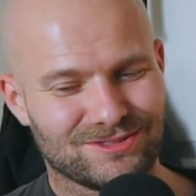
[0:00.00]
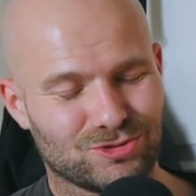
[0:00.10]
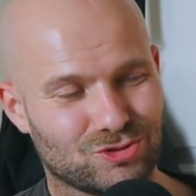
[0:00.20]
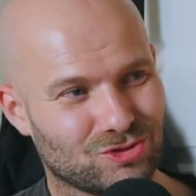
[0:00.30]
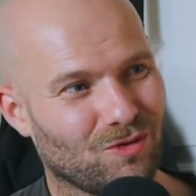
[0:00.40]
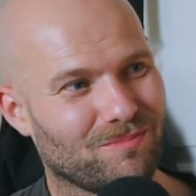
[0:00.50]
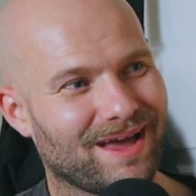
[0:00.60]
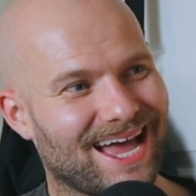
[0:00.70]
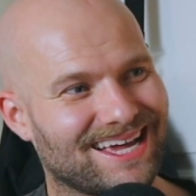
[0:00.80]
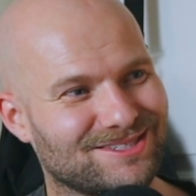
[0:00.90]
so
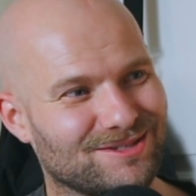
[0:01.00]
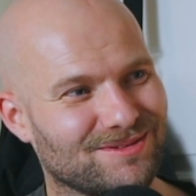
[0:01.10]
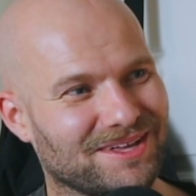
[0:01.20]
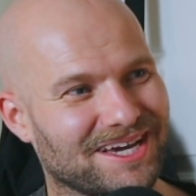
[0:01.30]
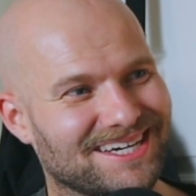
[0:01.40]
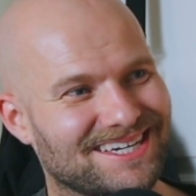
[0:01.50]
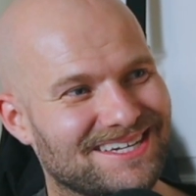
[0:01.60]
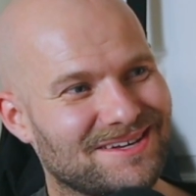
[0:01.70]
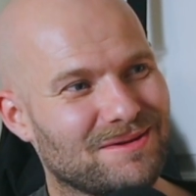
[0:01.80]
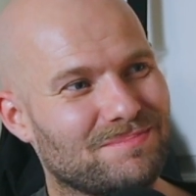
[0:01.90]
bad to like
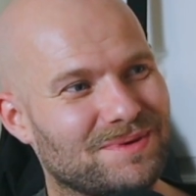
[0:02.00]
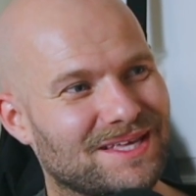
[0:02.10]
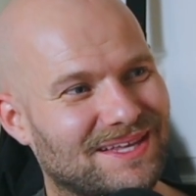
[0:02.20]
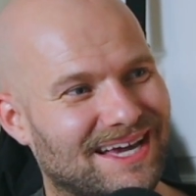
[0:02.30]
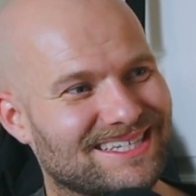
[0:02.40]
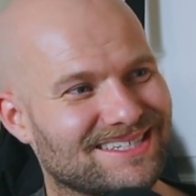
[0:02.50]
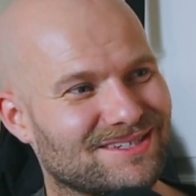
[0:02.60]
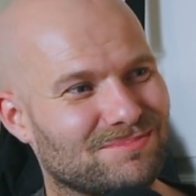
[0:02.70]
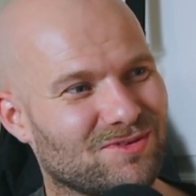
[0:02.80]
be liked and to be